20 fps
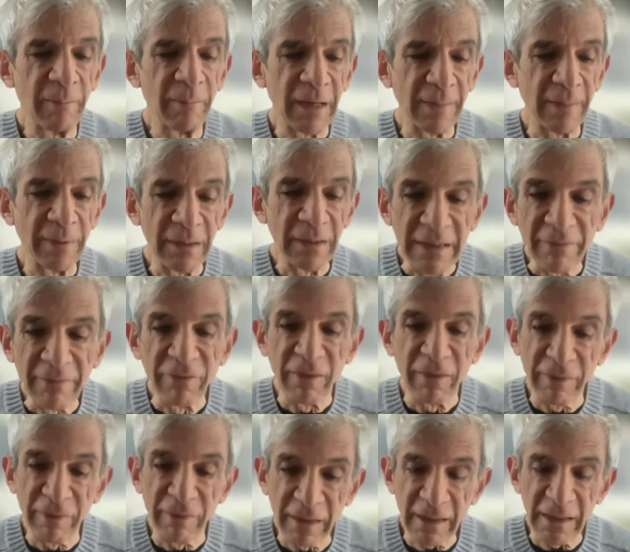But I believe
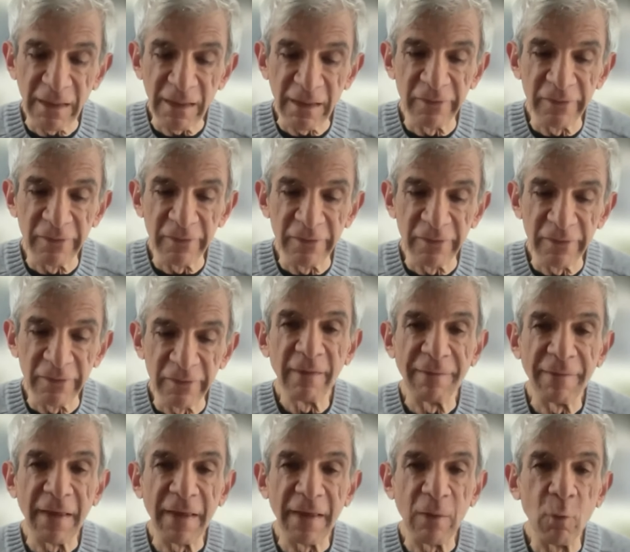the thinking is
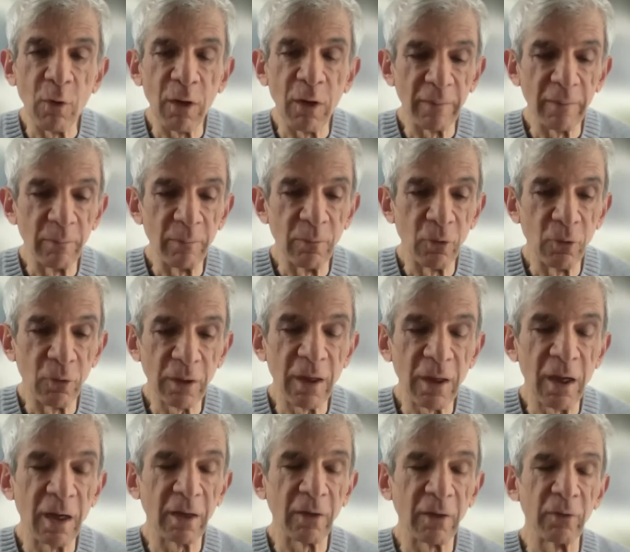that they want more
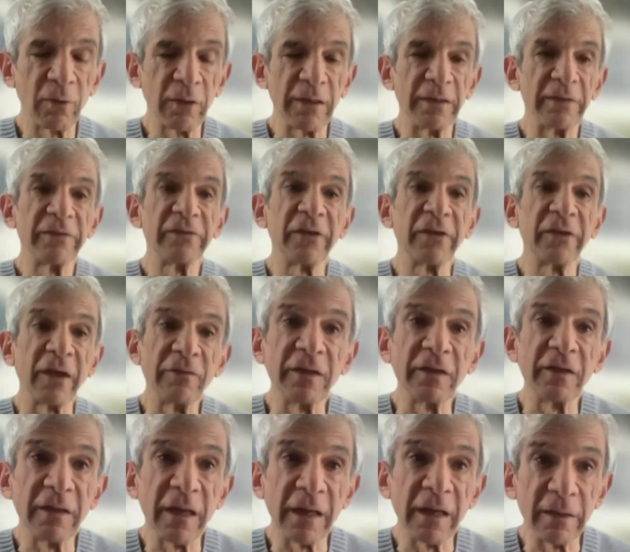concrete
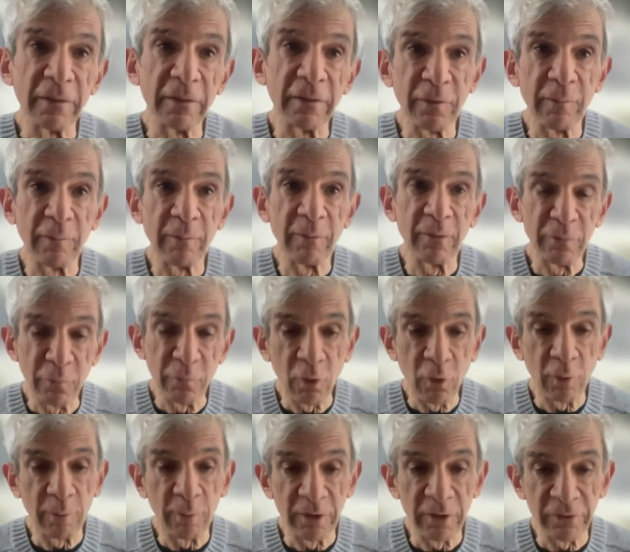safety data from the
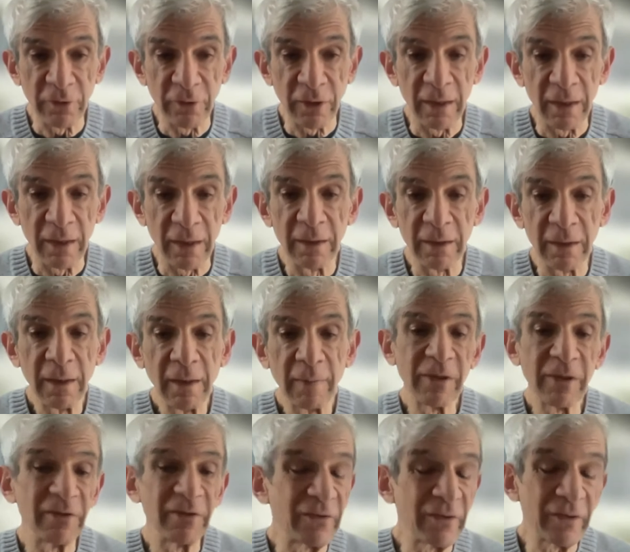formal trial
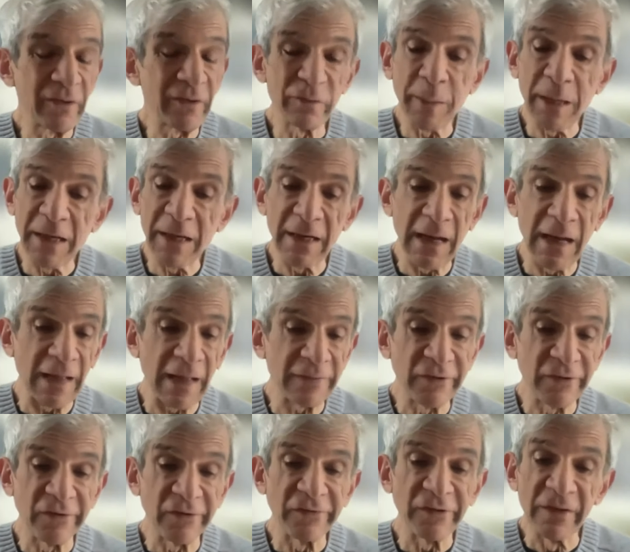because the expanded
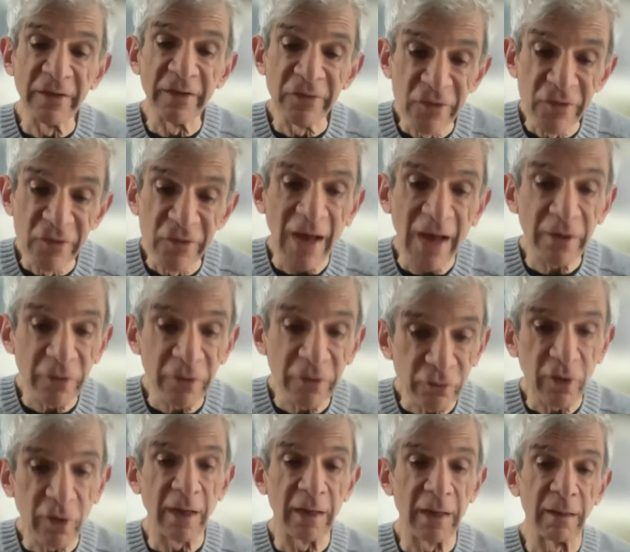access is not a
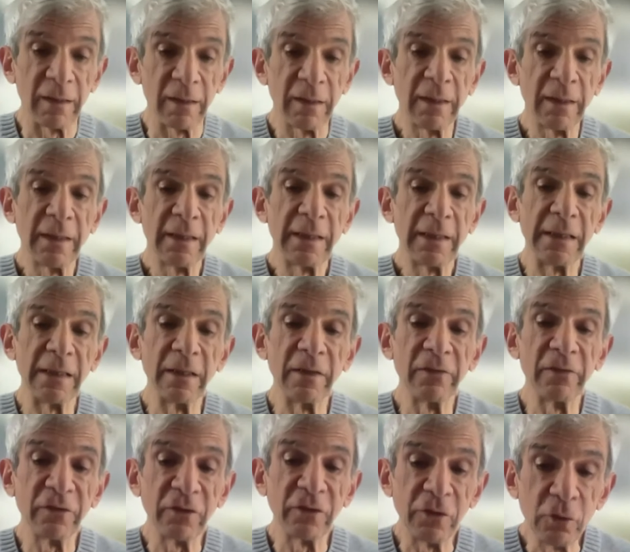trial it
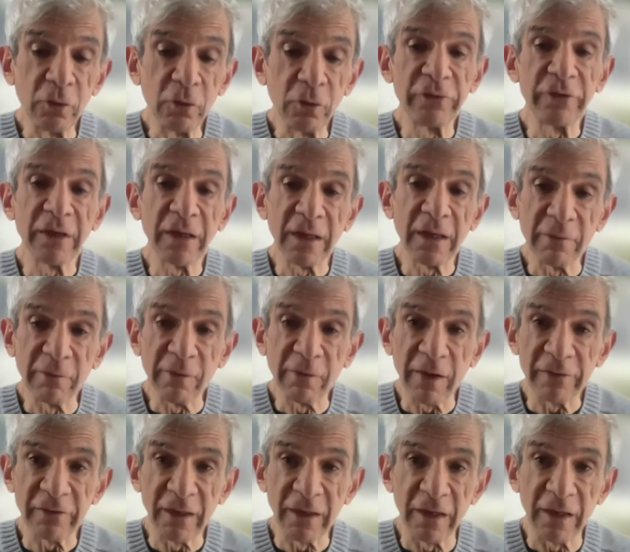is using an
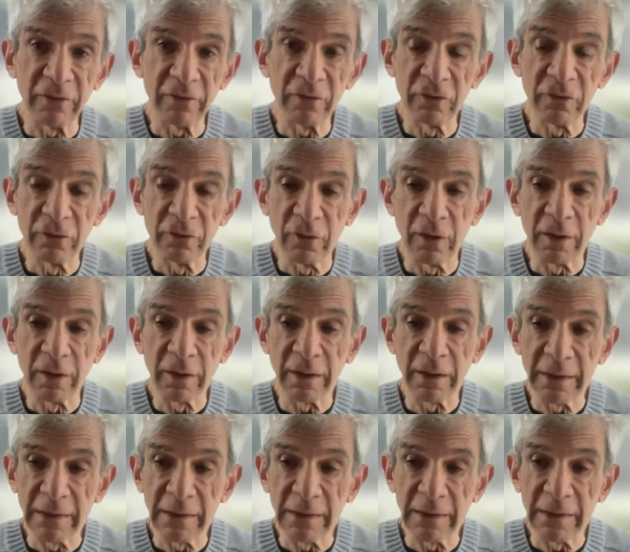investigational drug
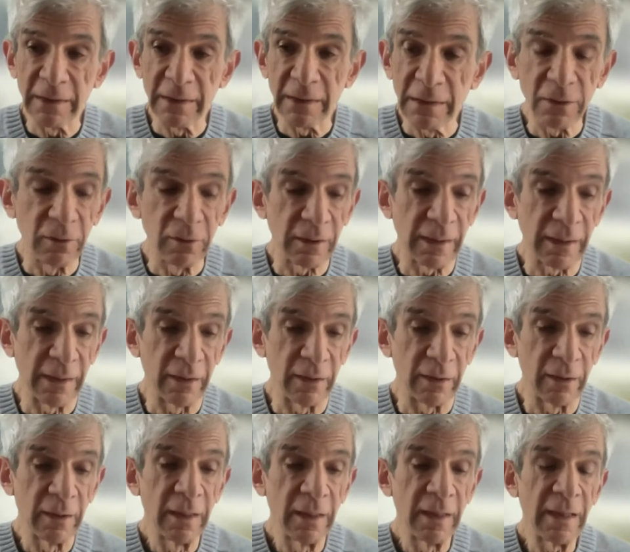in clinical
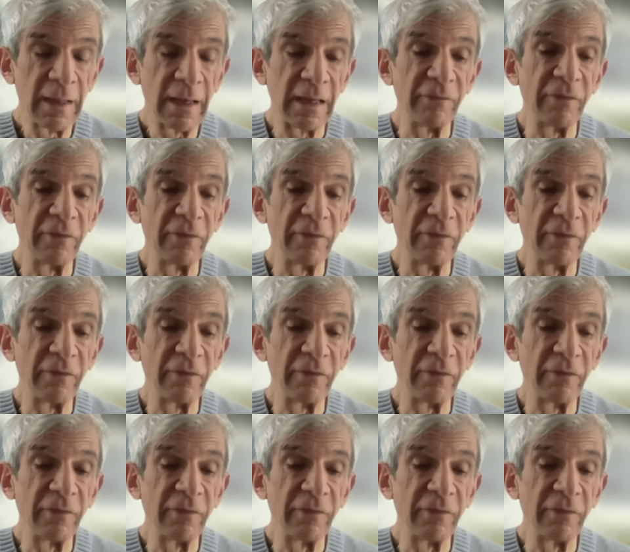care.